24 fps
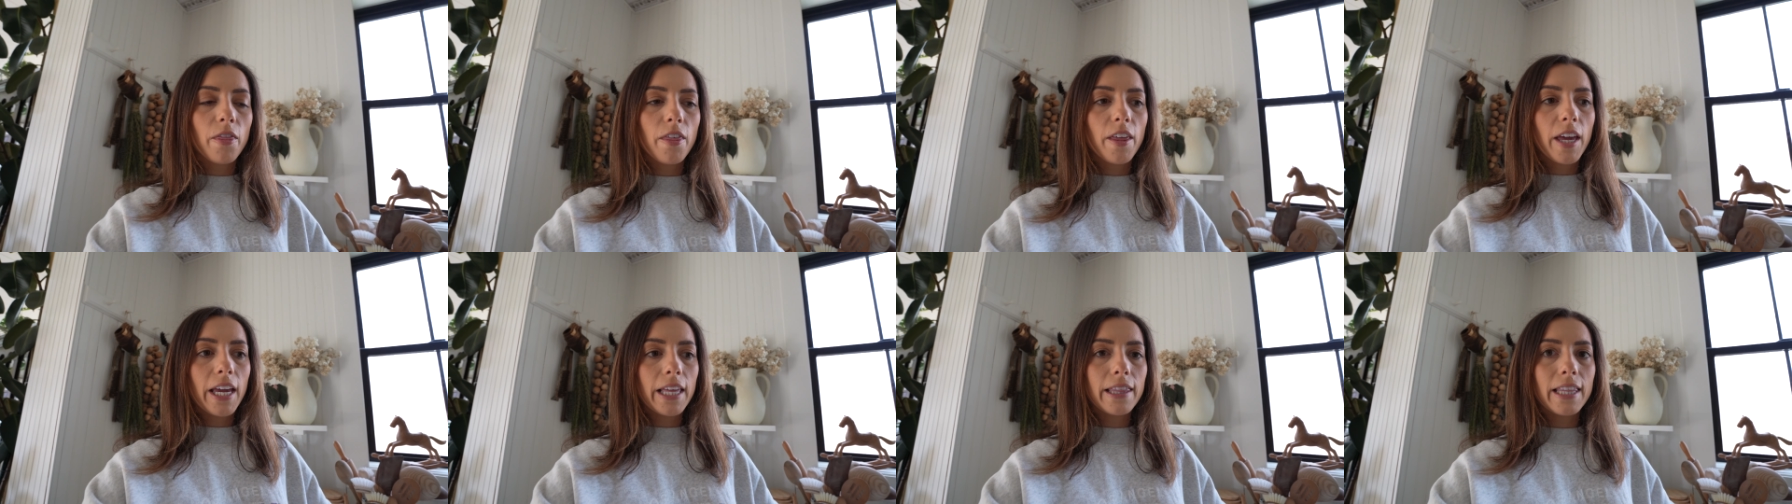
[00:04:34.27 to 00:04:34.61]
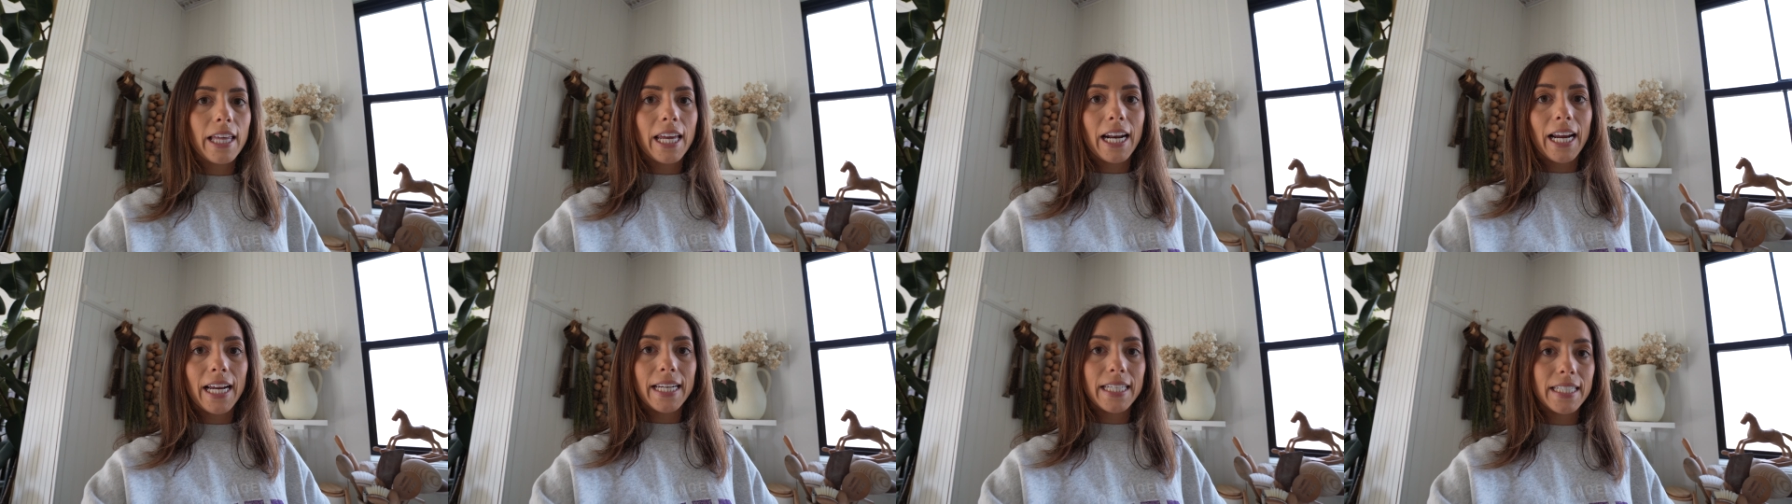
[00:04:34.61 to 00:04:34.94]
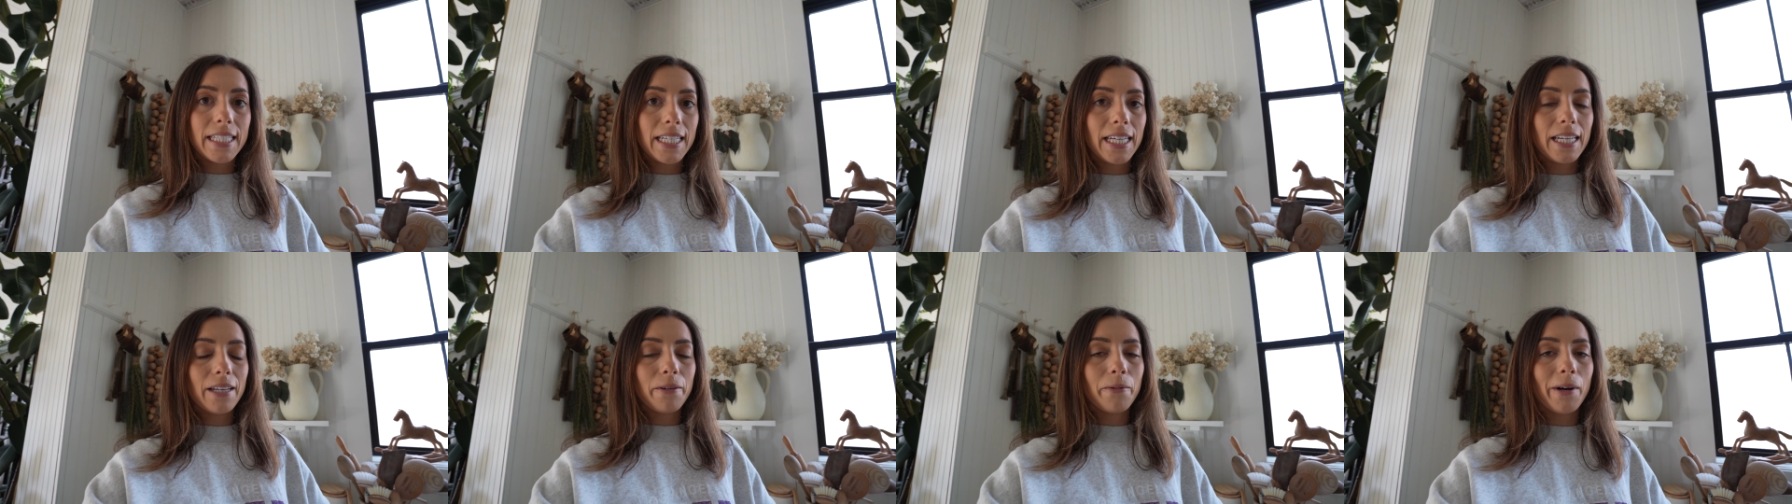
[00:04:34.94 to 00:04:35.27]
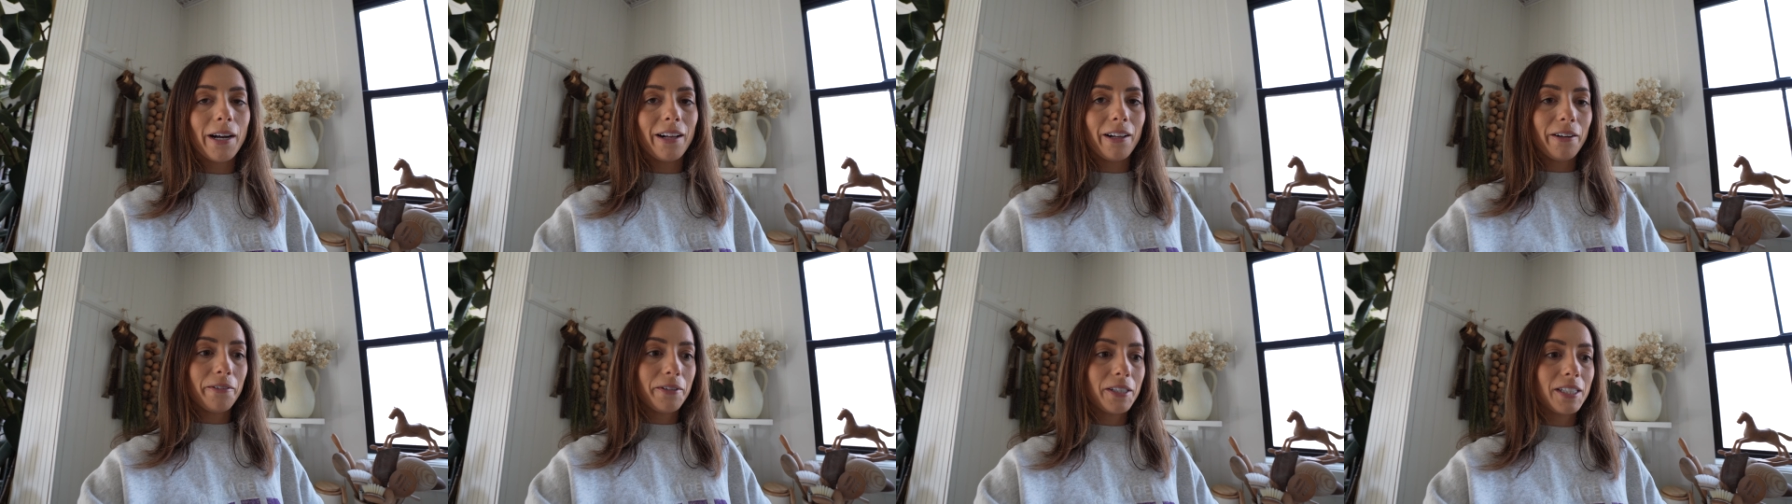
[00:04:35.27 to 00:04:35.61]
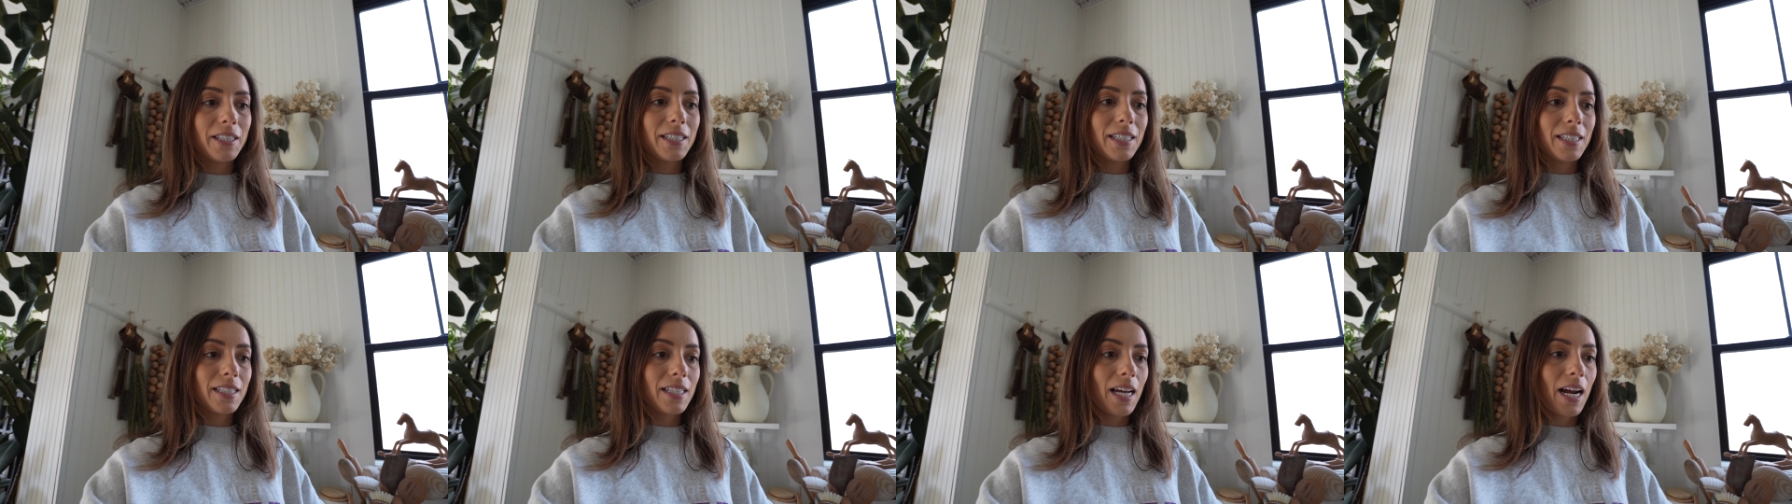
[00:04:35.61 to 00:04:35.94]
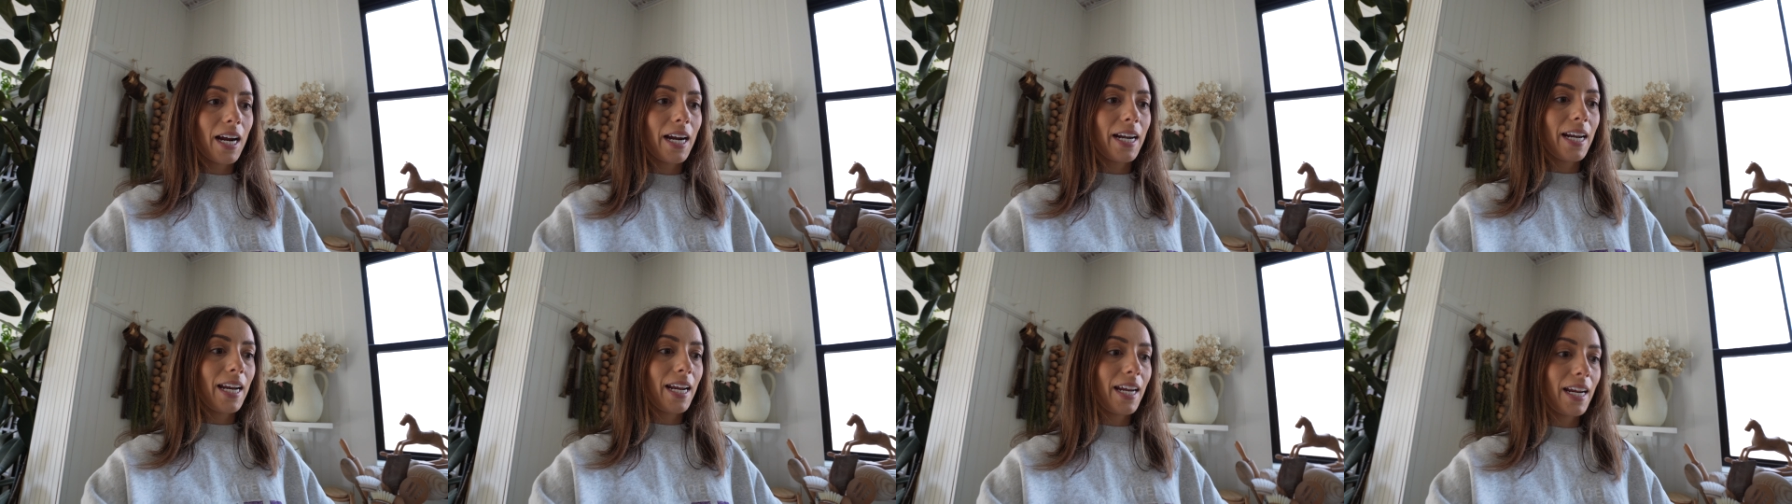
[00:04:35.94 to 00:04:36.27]
thing that I did while I was
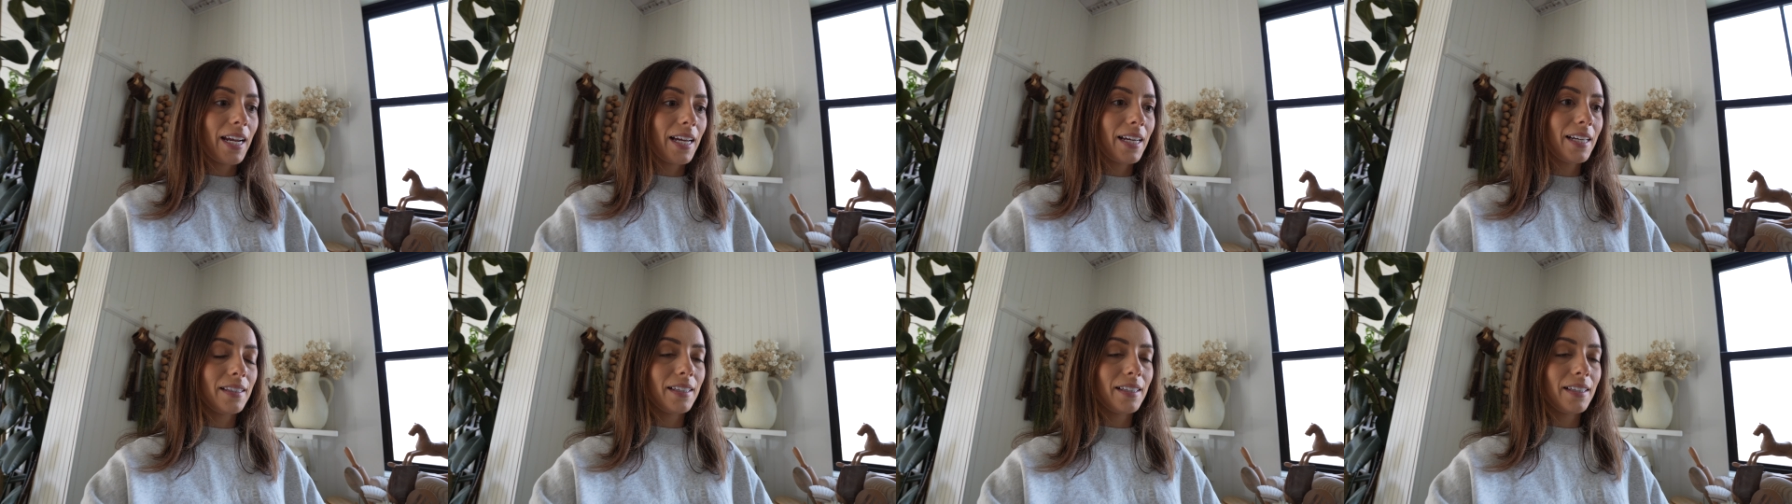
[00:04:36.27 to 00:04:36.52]
designing